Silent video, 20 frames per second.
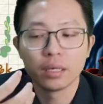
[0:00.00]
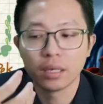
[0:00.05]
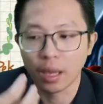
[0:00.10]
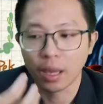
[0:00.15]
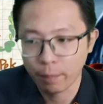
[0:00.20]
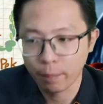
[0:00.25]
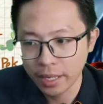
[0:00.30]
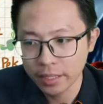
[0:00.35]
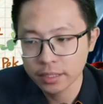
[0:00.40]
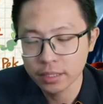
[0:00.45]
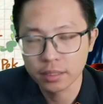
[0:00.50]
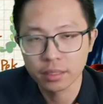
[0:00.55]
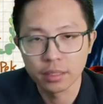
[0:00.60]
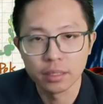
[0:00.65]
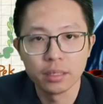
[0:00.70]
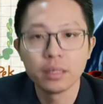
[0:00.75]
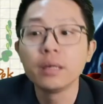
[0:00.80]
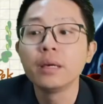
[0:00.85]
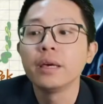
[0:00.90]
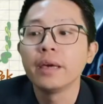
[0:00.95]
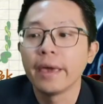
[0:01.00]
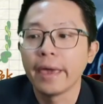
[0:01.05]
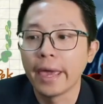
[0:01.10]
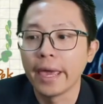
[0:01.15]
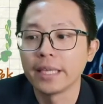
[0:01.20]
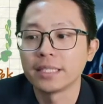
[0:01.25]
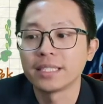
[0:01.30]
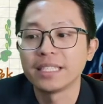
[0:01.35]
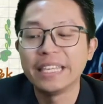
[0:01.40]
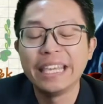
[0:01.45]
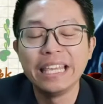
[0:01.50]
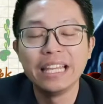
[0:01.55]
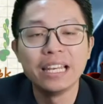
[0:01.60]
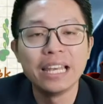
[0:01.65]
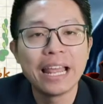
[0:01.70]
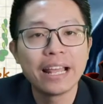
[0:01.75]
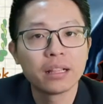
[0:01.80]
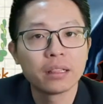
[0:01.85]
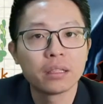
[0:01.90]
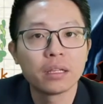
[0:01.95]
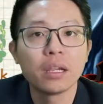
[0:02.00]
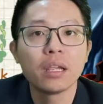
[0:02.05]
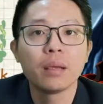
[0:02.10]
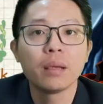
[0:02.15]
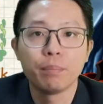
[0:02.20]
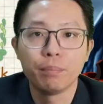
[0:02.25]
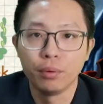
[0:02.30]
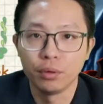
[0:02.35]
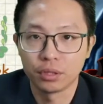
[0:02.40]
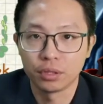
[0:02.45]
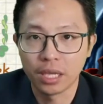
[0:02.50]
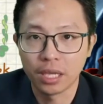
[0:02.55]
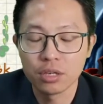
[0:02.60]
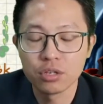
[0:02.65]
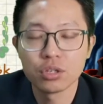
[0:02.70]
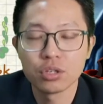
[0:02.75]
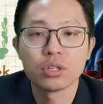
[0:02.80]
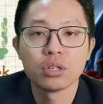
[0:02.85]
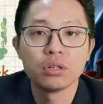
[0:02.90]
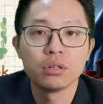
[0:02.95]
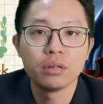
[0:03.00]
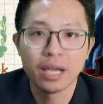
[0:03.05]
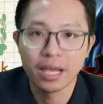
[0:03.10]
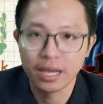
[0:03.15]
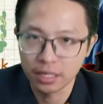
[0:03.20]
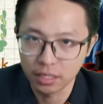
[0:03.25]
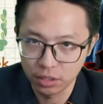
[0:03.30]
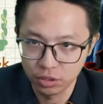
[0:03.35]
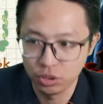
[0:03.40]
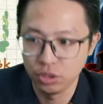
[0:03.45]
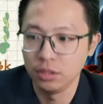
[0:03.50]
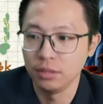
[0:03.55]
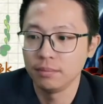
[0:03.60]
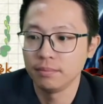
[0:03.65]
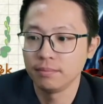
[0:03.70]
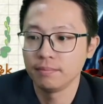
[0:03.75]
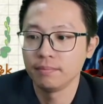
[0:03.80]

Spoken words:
capacitor as electric potential energy.